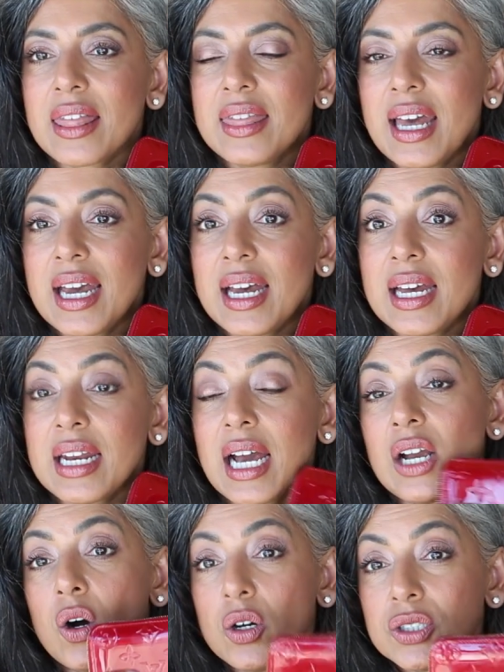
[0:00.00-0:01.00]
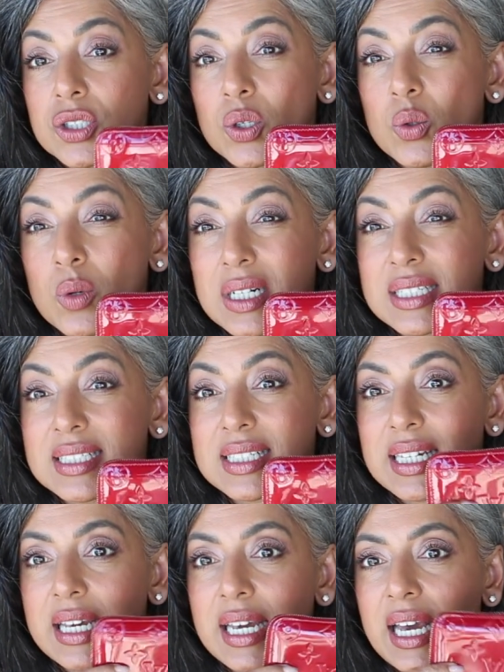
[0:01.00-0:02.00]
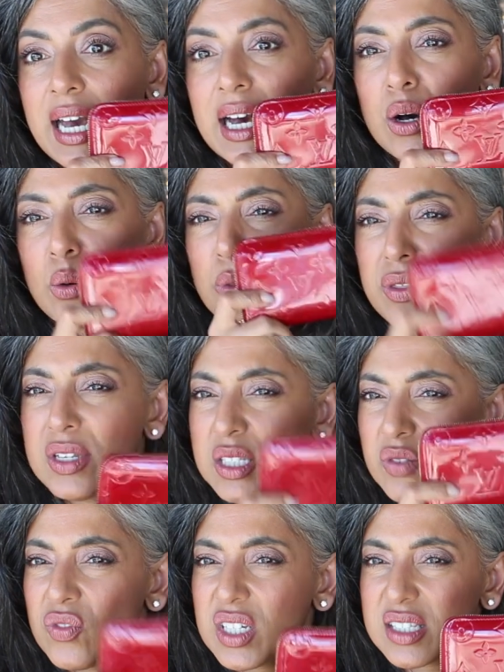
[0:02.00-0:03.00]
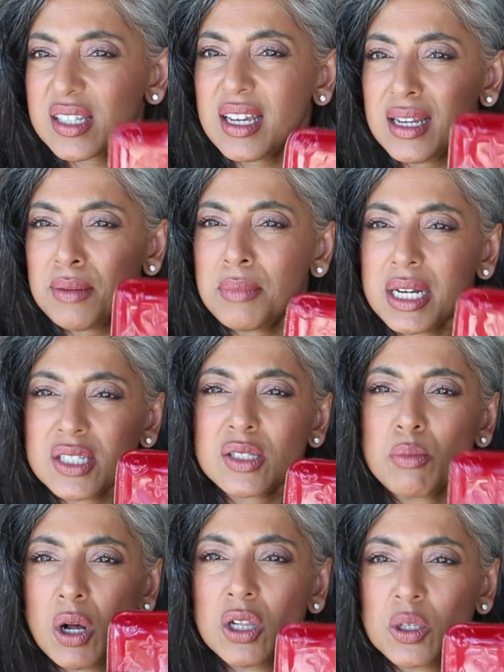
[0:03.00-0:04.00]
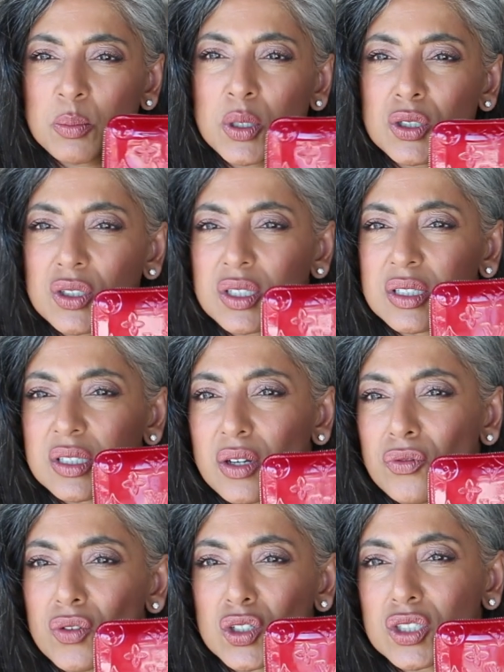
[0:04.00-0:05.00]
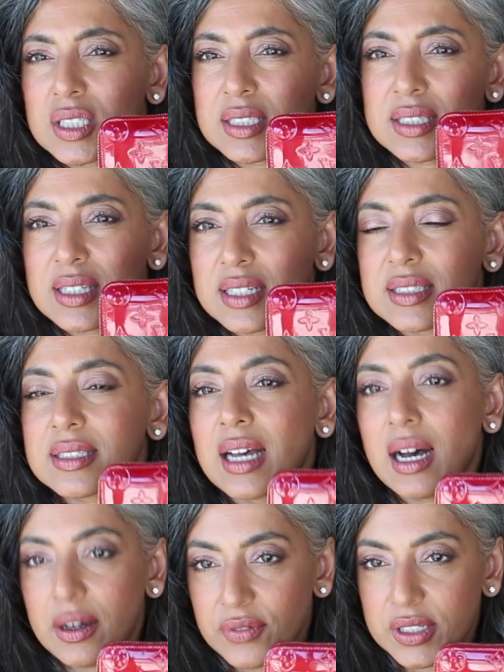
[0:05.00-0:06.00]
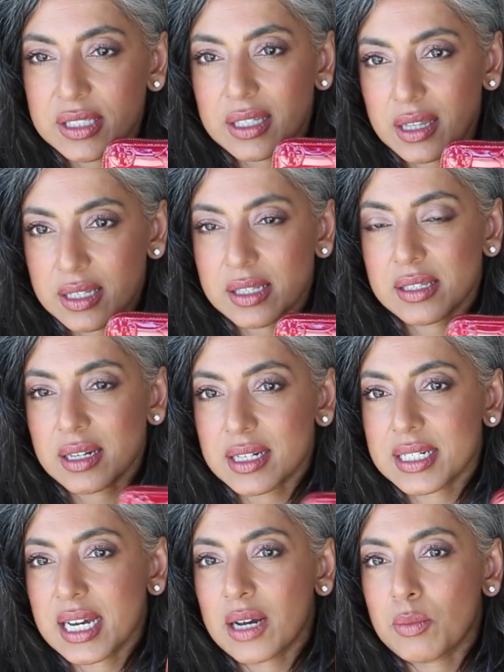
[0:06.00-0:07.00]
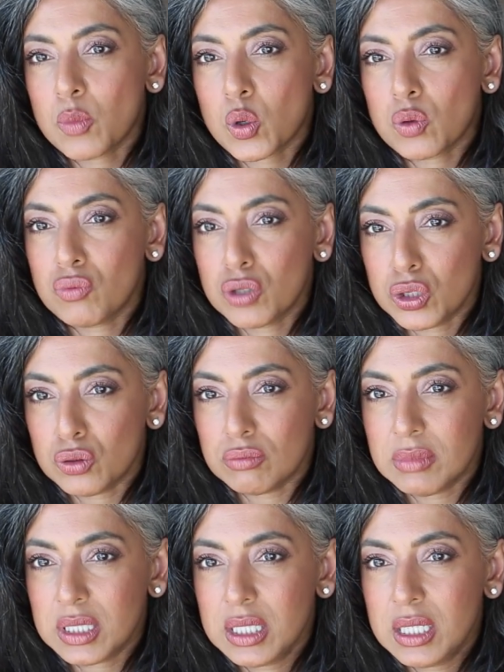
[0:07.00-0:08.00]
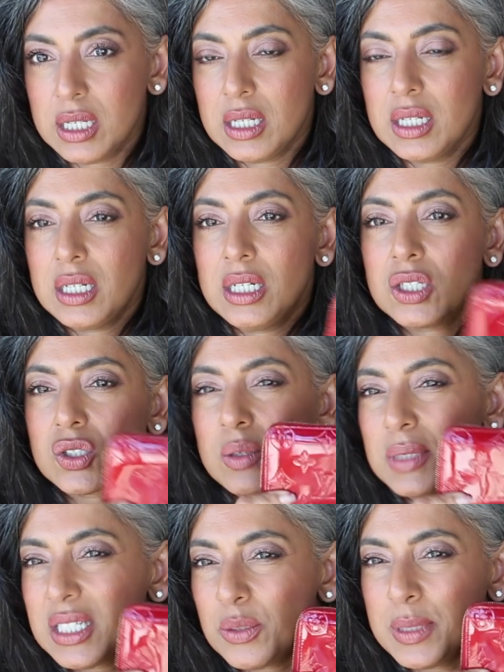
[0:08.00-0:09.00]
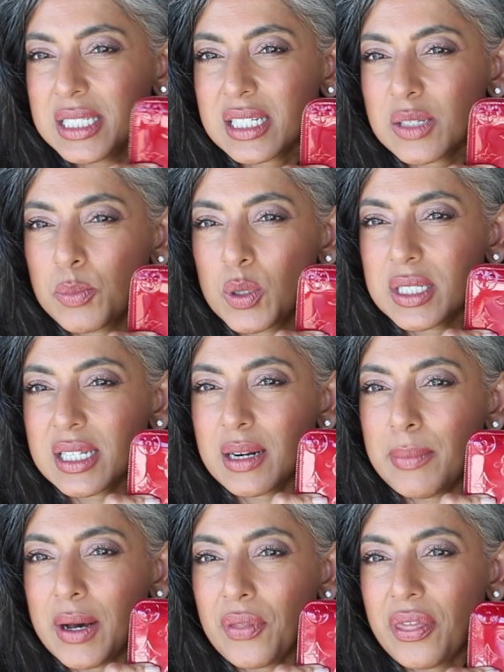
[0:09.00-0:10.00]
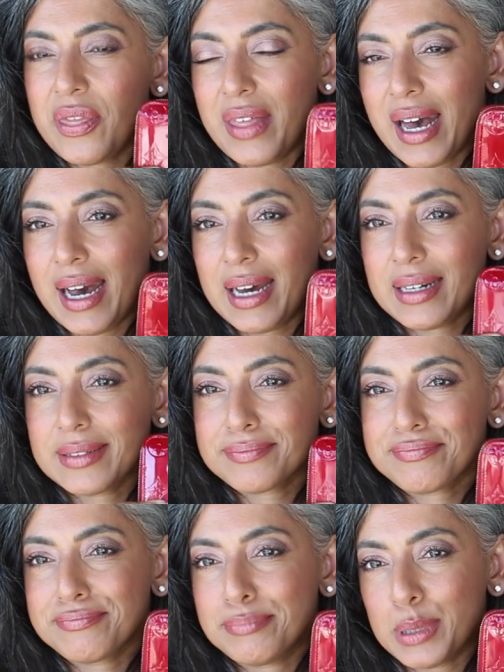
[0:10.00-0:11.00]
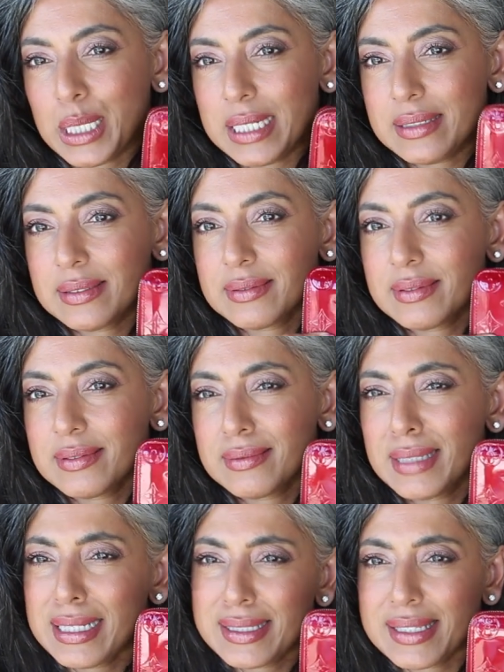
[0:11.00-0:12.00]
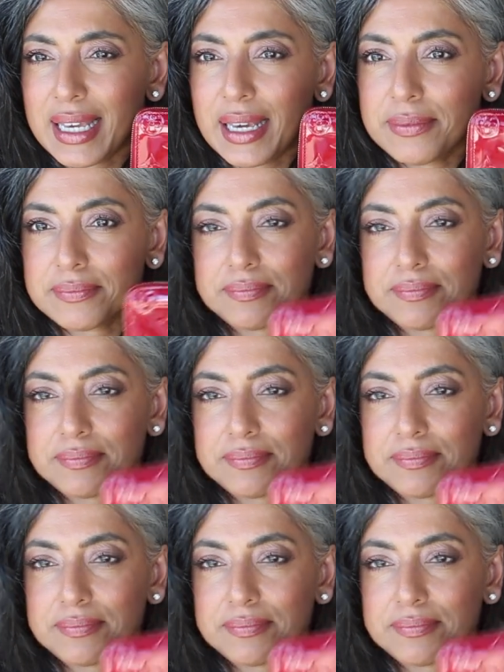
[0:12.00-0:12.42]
then I also want to see how this fits in my smaller purses versus this. Obviously, this is going to take up more room. So I'm a little bit disappointed about that, but let's see.